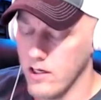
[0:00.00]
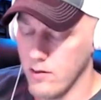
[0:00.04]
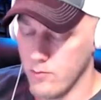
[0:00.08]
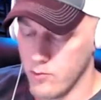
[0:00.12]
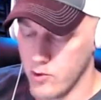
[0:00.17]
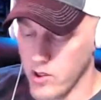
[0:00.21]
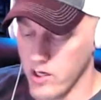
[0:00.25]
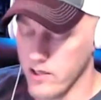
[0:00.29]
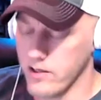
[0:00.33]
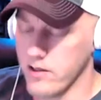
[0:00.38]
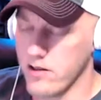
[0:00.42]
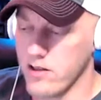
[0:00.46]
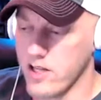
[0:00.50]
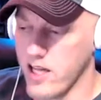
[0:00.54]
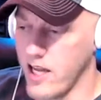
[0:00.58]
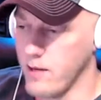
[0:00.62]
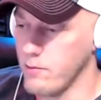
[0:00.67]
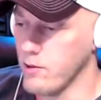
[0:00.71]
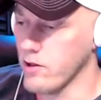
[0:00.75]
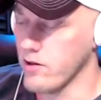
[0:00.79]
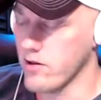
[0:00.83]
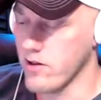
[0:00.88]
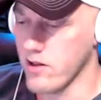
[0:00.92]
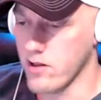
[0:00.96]
If Jaylen
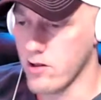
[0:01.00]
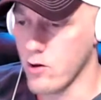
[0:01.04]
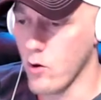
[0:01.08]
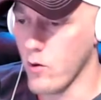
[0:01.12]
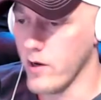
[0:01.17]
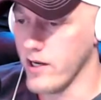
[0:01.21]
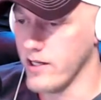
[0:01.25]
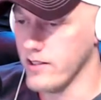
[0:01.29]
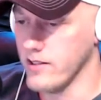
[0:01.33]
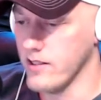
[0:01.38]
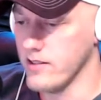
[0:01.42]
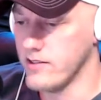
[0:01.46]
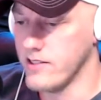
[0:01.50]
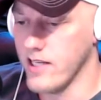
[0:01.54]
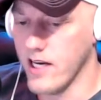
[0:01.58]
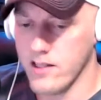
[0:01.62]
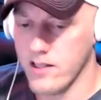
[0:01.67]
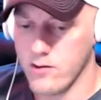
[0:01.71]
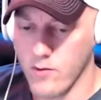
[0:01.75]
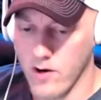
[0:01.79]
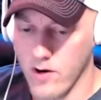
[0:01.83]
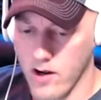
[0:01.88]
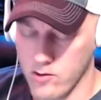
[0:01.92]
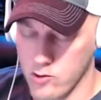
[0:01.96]
Samuels is going in the
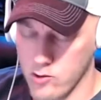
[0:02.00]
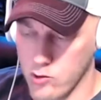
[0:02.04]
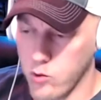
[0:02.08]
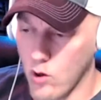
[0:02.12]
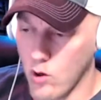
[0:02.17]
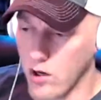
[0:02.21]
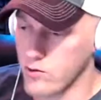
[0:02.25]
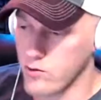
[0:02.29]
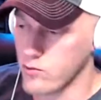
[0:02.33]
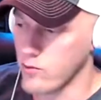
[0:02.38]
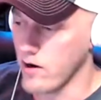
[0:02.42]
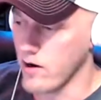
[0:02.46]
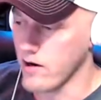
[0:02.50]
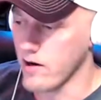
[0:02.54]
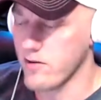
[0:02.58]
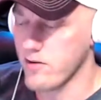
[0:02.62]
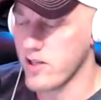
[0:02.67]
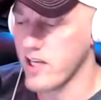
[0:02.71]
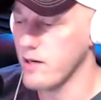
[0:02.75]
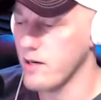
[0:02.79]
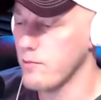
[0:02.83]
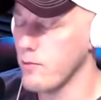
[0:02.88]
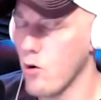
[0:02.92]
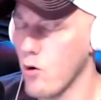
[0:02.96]
10th round, 12th round, I've
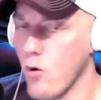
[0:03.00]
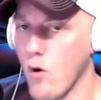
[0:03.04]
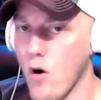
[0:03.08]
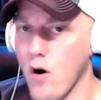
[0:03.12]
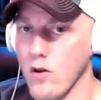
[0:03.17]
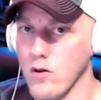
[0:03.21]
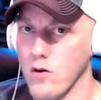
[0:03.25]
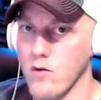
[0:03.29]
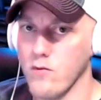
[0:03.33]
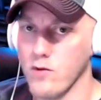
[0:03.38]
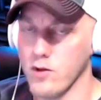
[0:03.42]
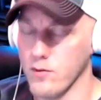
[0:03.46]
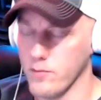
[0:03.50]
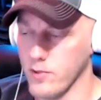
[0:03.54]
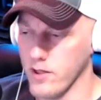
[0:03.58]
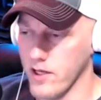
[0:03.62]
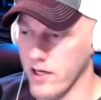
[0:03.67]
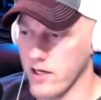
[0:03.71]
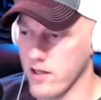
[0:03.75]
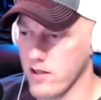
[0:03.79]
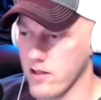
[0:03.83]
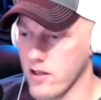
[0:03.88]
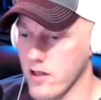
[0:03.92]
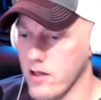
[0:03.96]
seen him go all over the
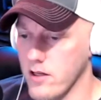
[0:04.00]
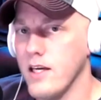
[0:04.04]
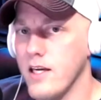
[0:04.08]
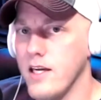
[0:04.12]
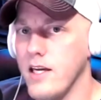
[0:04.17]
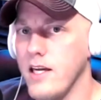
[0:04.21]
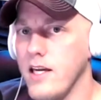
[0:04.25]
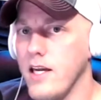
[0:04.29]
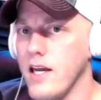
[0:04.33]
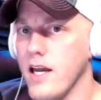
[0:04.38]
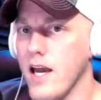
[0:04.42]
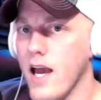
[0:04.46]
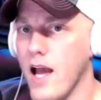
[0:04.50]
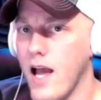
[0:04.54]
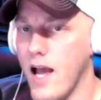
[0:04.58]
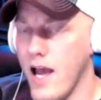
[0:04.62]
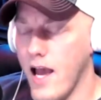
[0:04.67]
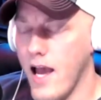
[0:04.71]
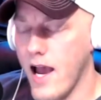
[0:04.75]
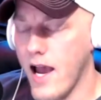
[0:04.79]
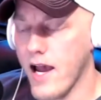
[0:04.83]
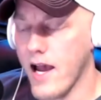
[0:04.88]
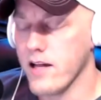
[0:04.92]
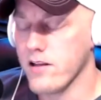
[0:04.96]
place. He
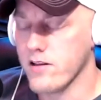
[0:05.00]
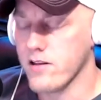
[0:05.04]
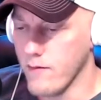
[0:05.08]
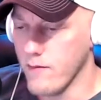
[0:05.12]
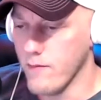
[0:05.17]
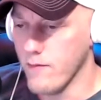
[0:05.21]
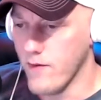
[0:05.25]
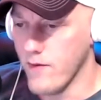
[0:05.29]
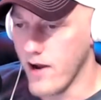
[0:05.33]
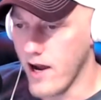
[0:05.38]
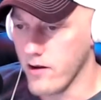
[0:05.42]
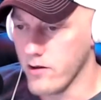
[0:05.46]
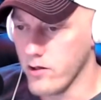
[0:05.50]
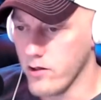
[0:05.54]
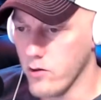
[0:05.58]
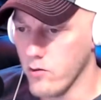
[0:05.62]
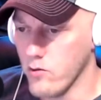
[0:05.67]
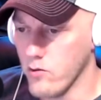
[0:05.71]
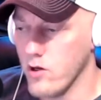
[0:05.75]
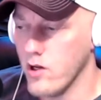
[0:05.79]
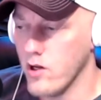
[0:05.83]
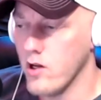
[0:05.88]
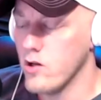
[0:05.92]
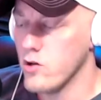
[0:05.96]
has value.